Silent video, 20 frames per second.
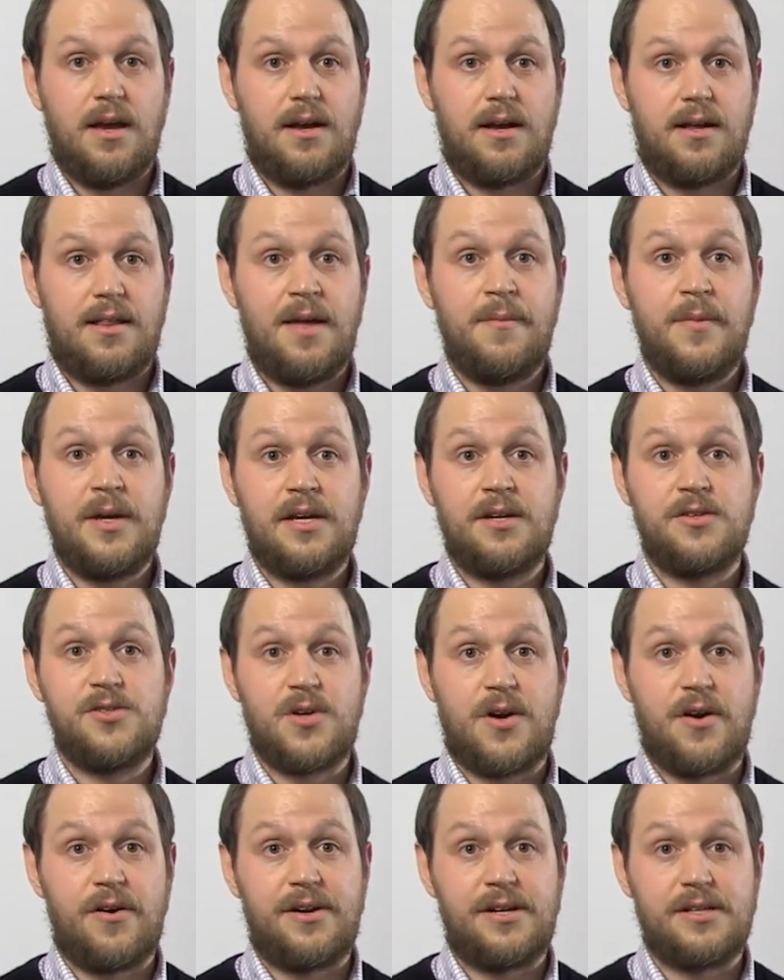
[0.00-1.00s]
Climate
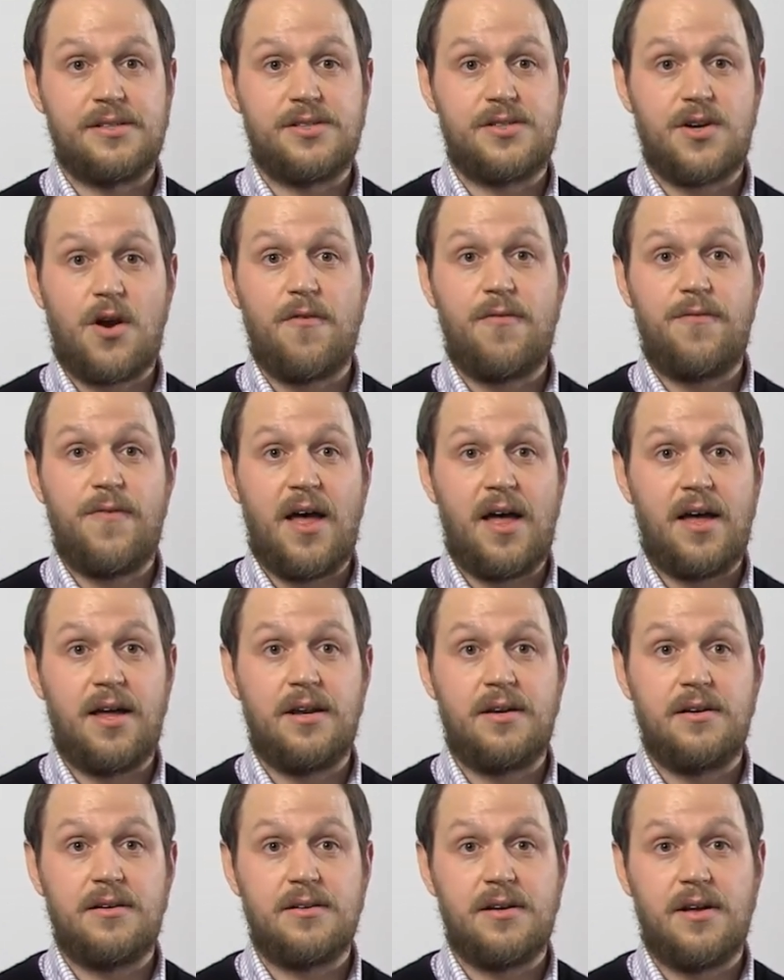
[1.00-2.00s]
contrarians are fond